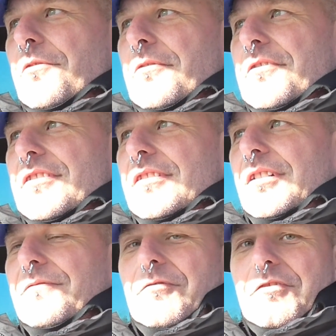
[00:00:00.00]
whereas the
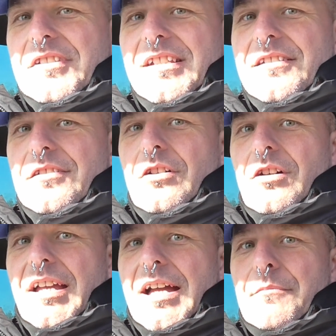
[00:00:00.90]
Novarossis
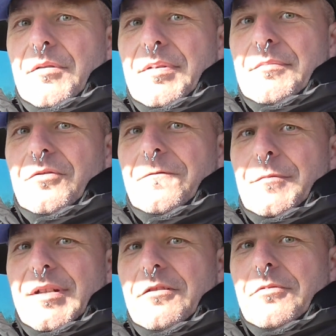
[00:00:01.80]
I am a bit more
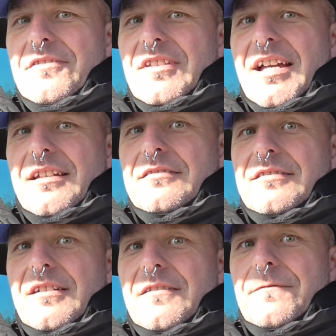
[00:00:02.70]
familiar with,
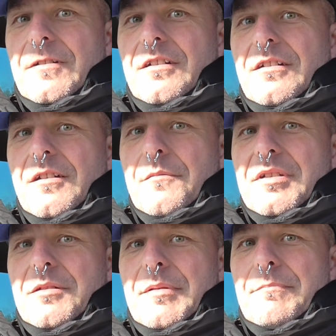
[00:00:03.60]
and they've
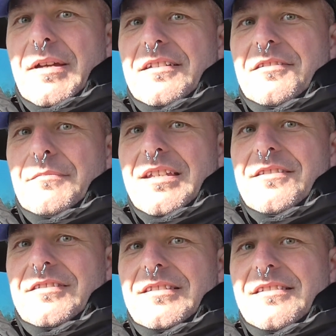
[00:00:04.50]
been a bit better to
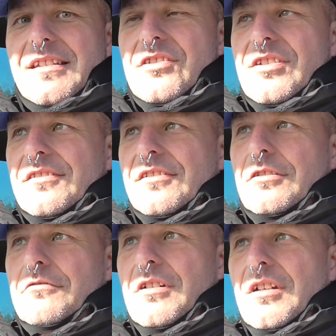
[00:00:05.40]
me than this engine,
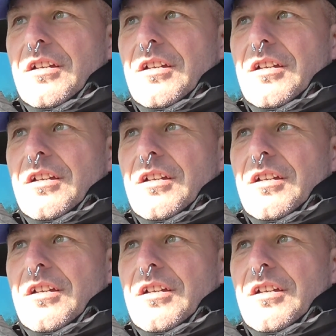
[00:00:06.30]
so